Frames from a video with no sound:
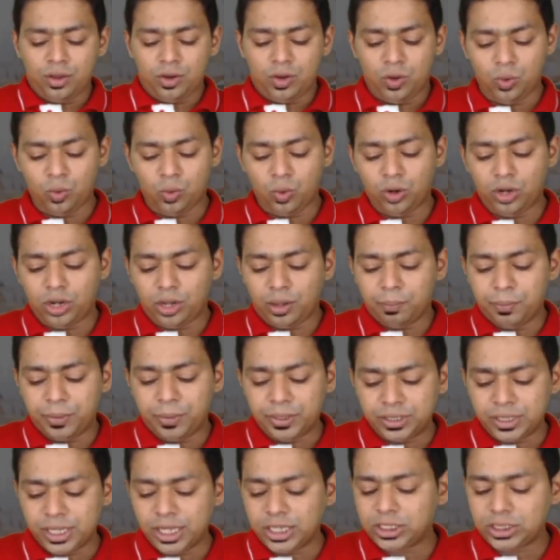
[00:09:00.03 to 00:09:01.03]
Note,
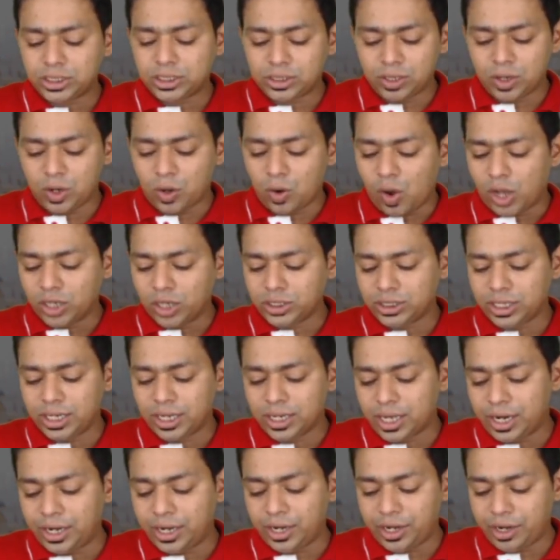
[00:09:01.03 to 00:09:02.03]
business loss
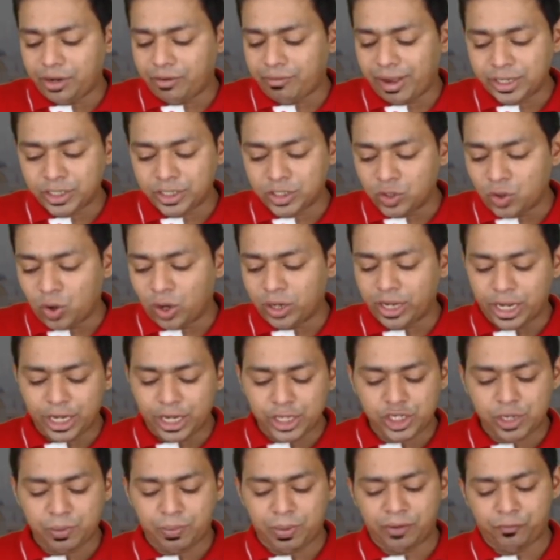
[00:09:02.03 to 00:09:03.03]
in country Y is not
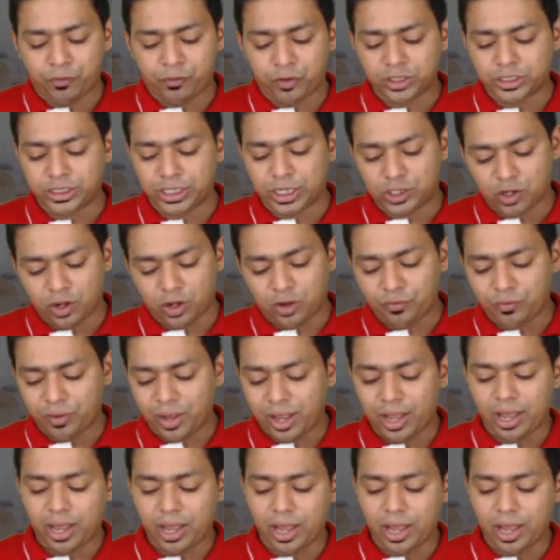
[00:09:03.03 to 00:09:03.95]
eligible for set off